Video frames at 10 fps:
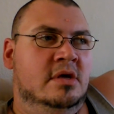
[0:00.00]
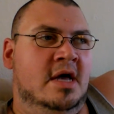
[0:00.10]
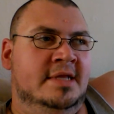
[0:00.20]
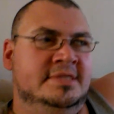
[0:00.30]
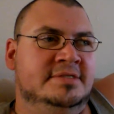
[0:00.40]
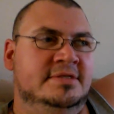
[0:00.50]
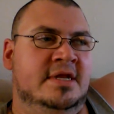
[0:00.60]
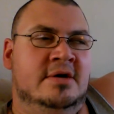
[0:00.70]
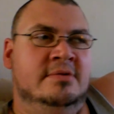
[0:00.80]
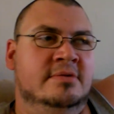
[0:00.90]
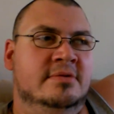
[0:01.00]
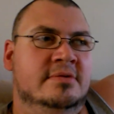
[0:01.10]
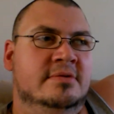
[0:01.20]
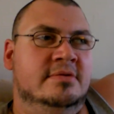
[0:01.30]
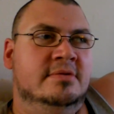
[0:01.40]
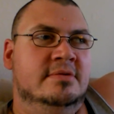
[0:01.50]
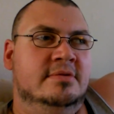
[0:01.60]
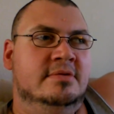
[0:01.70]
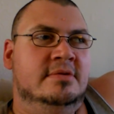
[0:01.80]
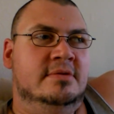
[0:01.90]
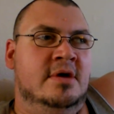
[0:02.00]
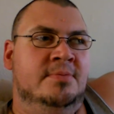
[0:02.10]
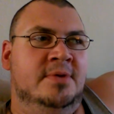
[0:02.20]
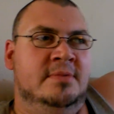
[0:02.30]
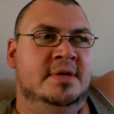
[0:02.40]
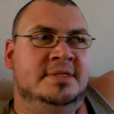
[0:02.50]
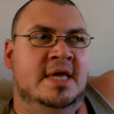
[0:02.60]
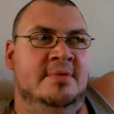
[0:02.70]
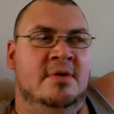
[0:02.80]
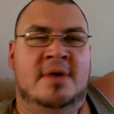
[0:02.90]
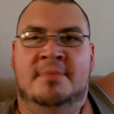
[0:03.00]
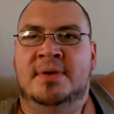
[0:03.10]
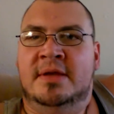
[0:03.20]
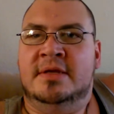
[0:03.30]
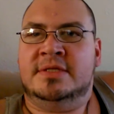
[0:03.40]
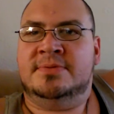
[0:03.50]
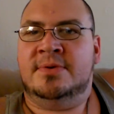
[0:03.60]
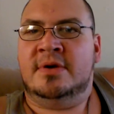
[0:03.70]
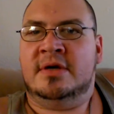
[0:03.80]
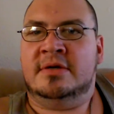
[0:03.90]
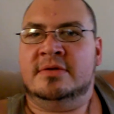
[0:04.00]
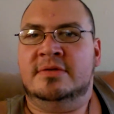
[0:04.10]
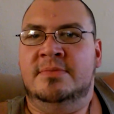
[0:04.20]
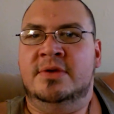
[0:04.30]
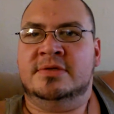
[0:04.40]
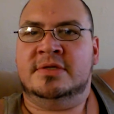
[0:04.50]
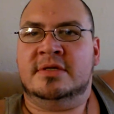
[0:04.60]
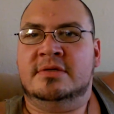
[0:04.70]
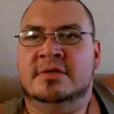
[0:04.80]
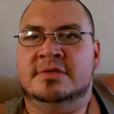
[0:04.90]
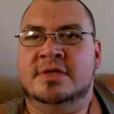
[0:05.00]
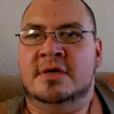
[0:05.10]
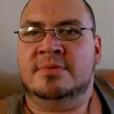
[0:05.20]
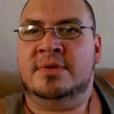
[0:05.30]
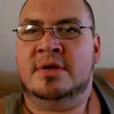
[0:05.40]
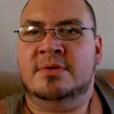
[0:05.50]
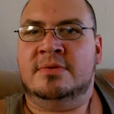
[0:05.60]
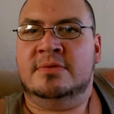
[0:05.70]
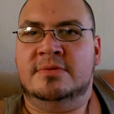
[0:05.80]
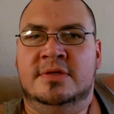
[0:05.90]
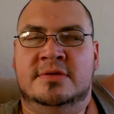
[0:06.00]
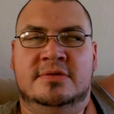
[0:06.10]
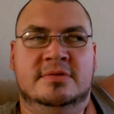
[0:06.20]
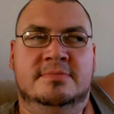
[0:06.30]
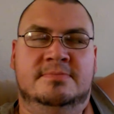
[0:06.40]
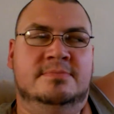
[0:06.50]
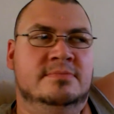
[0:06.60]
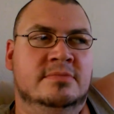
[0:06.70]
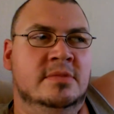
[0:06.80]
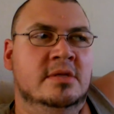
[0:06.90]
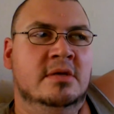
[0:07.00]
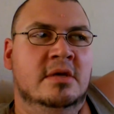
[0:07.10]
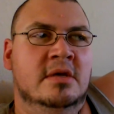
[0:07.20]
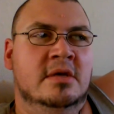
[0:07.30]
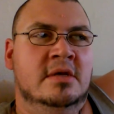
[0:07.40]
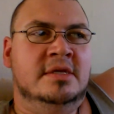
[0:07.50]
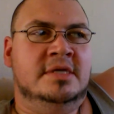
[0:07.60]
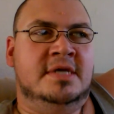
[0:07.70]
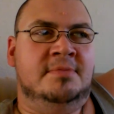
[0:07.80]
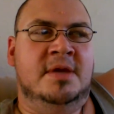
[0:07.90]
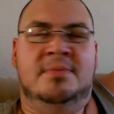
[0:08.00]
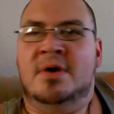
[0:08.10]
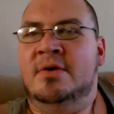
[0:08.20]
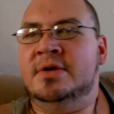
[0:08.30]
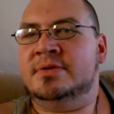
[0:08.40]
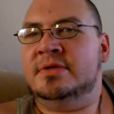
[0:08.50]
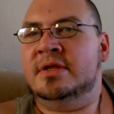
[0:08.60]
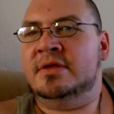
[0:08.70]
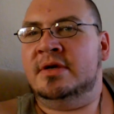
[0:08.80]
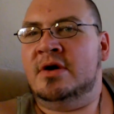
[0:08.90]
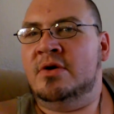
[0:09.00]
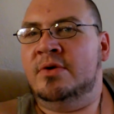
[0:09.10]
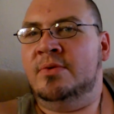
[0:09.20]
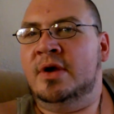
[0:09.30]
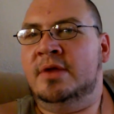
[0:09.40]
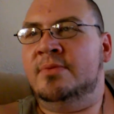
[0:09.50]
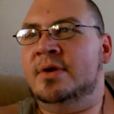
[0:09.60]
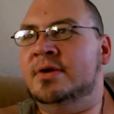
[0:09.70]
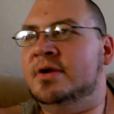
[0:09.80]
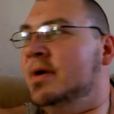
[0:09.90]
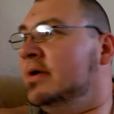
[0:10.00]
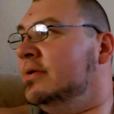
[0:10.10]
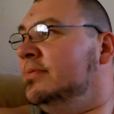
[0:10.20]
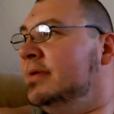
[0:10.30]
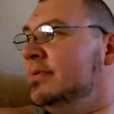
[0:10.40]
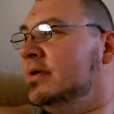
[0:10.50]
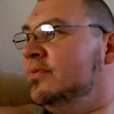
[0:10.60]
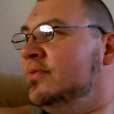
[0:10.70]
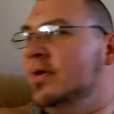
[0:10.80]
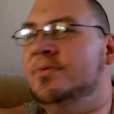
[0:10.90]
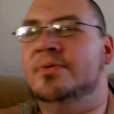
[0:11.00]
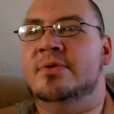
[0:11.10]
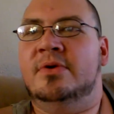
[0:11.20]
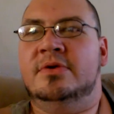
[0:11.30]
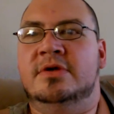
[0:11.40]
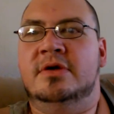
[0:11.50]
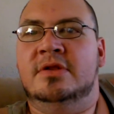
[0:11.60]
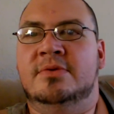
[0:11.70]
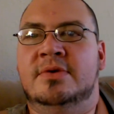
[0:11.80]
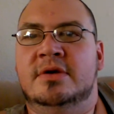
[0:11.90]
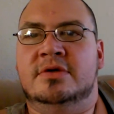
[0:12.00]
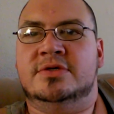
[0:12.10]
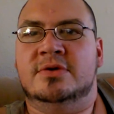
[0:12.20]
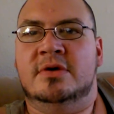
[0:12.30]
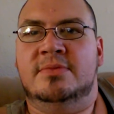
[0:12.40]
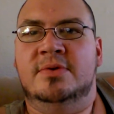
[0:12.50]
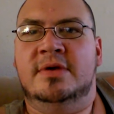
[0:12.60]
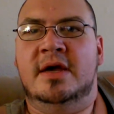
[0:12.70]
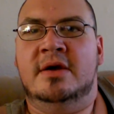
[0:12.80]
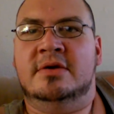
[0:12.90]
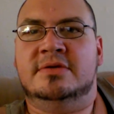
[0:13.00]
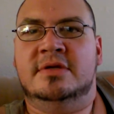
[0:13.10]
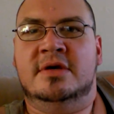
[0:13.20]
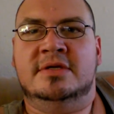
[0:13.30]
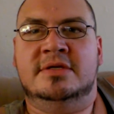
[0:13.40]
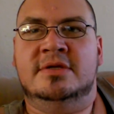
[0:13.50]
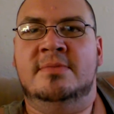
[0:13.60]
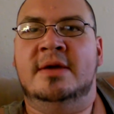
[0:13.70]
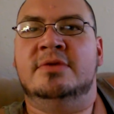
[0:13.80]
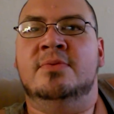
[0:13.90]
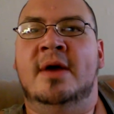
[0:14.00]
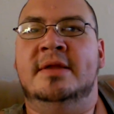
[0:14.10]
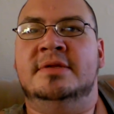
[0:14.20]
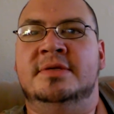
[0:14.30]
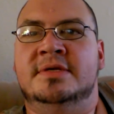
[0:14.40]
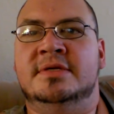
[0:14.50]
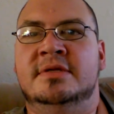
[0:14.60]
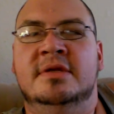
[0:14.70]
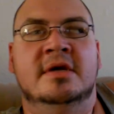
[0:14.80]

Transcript: I just you know, I pretty much save all my opinions for uh, the music and stuff. You know, just because like people always you know they are already wondering about who people gonna vote for, Hillary or Trump. Who cares? You know, I said do make the right decision,